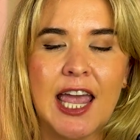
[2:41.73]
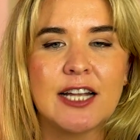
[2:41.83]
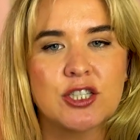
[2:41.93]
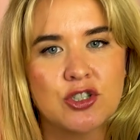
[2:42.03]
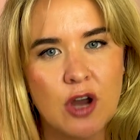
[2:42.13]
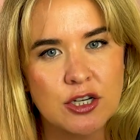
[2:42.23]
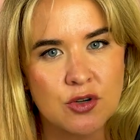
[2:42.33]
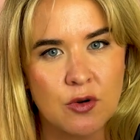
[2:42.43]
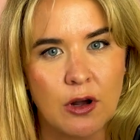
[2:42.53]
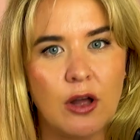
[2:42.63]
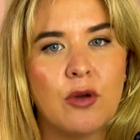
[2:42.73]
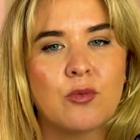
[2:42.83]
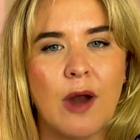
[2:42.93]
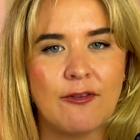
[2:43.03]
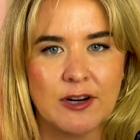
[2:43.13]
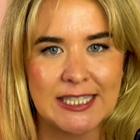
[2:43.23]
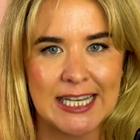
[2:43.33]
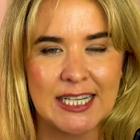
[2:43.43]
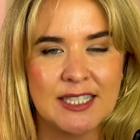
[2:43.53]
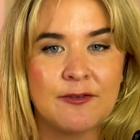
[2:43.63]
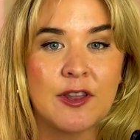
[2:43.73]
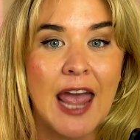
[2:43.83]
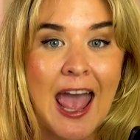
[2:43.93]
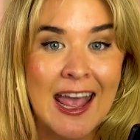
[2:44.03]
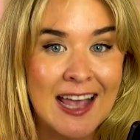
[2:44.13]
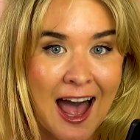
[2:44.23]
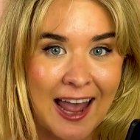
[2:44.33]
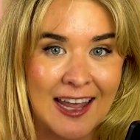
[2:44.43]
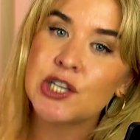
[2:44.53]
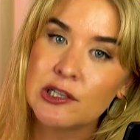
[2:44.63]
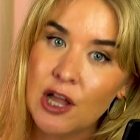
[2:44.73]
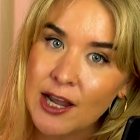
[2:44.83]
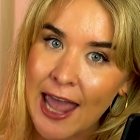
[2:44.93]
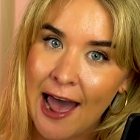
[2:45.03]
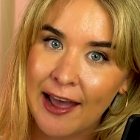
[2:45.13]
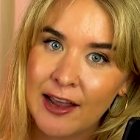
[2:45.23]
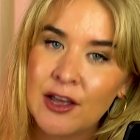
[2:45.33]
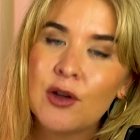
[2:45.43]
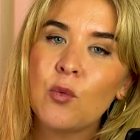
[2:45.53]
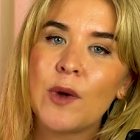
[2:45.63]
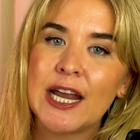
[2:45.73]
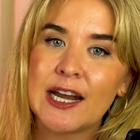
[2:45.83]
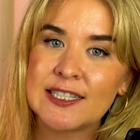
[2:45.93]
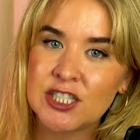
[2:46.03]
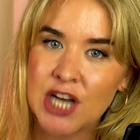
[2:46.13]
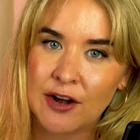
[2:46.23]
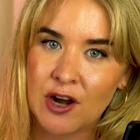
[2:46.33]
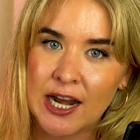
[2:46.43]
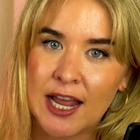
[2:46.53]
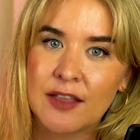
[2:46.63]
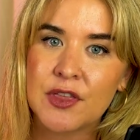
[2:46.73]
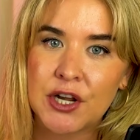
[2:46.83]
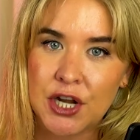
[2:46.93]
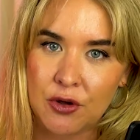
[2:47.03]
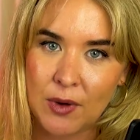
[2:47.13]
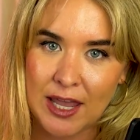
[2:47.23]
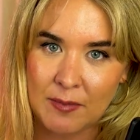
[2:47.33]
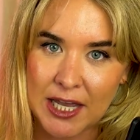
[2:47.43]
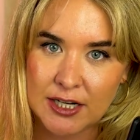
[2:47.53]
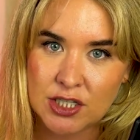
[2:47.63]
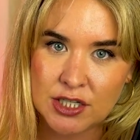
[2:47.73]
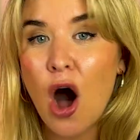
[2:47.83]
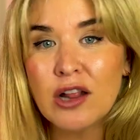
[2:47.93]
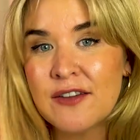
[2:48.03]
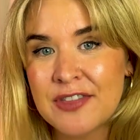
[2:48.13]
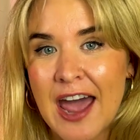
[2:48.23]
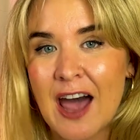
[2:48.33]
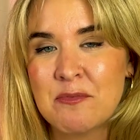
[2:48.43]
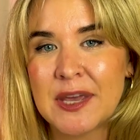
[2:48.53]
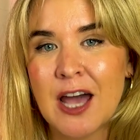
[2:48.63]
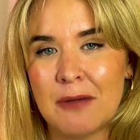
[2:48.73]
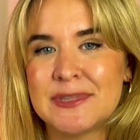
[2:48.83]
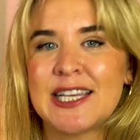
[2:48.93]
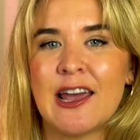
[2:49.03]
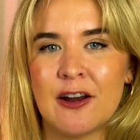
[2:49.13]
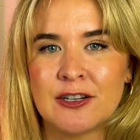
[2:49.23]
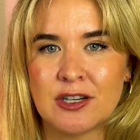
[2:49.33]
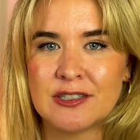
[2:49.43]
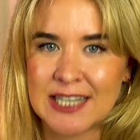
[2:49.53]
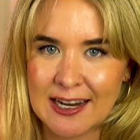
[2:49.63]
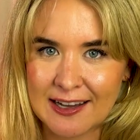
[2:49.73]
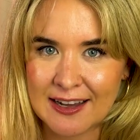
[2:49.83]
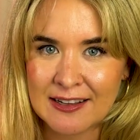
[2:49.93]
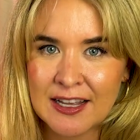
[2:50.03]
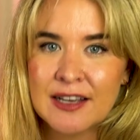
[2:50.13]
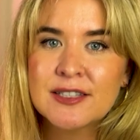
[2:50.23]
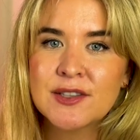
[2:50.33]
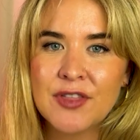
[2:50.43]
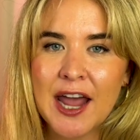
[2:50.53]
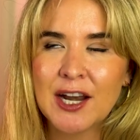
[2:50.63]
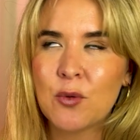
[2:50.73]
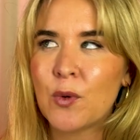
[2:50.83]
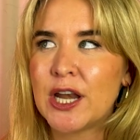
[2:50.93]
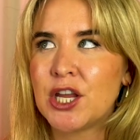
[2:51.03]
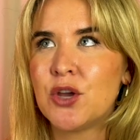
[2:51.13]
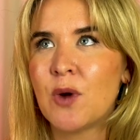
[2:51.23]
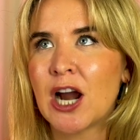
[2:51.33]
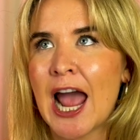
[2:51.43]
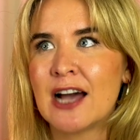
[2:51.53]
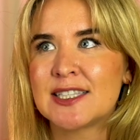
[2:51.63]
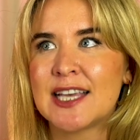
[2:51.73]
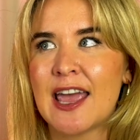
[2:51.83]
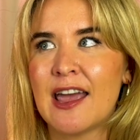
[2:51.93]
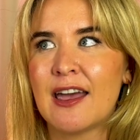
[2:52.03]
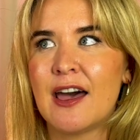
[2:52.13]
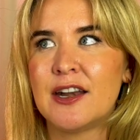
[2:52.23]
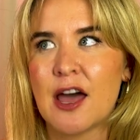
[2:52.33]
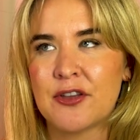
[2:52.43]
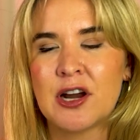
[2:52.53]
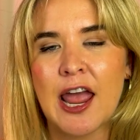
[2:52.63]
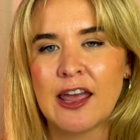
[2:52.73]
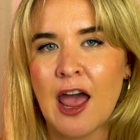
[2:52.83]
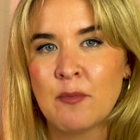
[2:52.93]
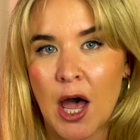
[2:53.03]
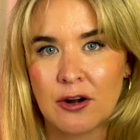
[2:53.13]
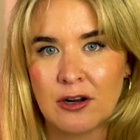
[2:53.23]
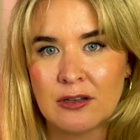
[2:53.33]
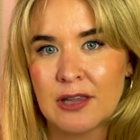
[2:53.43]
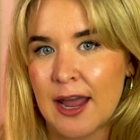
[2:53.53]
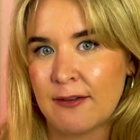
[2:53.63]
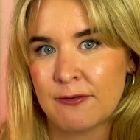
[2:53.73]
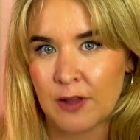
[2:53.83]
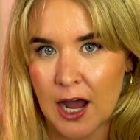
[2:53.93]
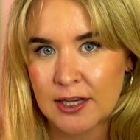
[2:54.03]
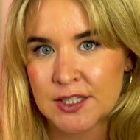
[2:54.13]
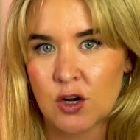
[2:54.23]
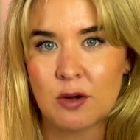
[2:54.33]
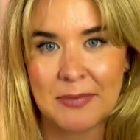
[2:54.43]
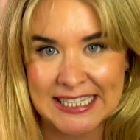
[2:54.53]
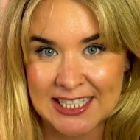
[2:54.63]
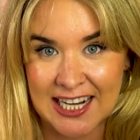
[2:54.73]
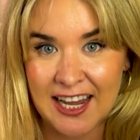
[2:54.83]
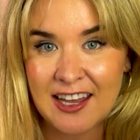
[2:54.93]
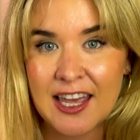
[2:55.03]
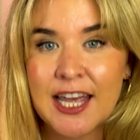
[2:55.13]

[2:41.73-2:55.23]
and structural references for the AI to look at when it is generating the new image. All of that becomes character data. So then, when you are asking another AI model like Flux or Mystic